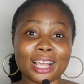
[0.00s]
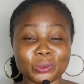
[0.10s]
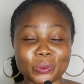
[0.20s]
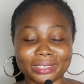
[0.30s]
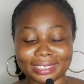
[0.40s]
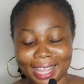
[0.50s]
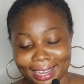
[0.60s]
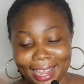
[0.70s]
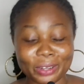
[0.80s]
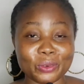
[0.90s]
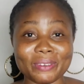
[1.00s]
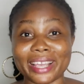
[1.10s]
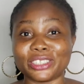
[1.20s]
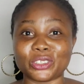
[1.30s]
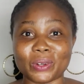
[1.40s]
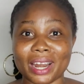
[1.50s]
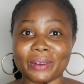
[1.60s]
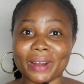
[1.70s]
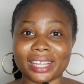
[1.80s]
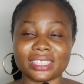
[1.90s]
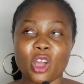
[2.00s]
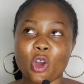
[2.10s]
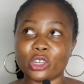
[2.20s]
last one is like kind of extra, right?